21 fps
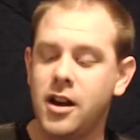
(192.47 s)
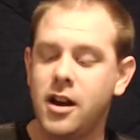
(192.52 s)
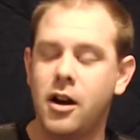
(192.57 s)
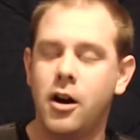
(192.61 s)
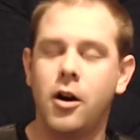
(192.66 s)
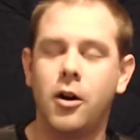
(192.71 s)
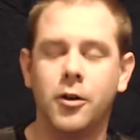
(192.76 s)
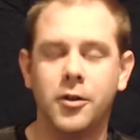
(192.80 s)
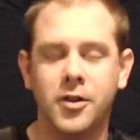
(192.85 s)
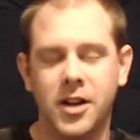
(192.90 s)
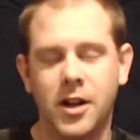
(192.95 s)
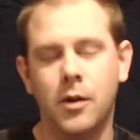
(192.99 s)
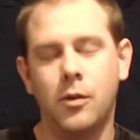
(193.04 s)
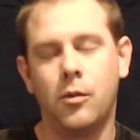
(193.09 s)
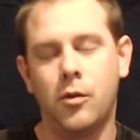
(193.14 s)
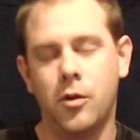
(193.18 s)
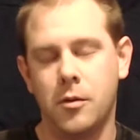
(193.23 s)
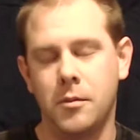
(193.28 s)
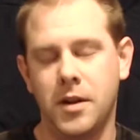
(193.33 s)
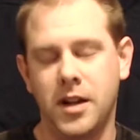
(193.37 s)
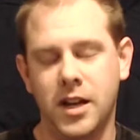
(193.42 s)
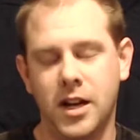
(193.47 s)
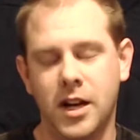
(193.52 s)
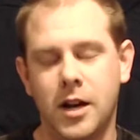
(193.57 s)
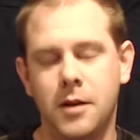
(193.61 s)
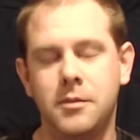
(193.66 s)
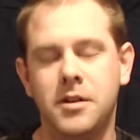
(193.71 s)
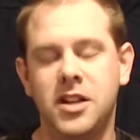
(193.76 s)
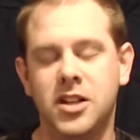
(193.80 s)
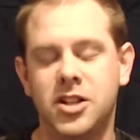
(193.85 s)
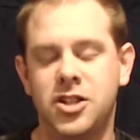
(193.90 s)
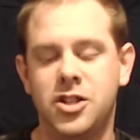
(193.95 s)
holding it, warming it
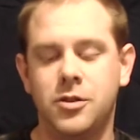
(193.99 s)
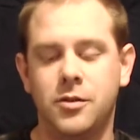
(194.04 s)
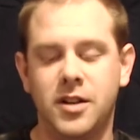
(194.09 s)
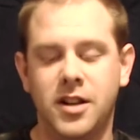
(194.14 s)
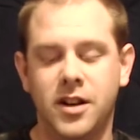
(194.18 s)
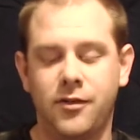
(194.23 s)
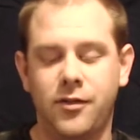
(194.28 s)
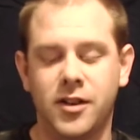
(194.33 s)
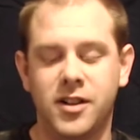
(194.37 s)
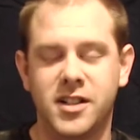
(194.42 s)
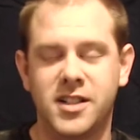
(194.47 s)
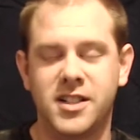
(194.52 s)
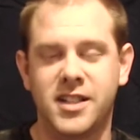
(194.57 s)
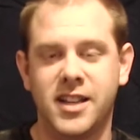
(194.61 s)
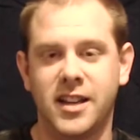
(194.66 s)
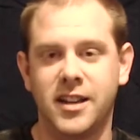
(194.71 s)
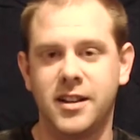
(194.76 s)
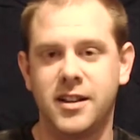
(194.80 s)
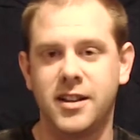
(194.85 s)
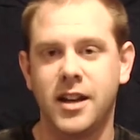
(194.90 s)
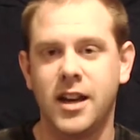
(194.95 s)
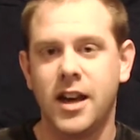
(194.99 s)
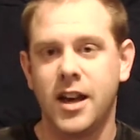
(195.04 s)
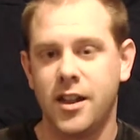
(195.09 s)
up, gets you a different scent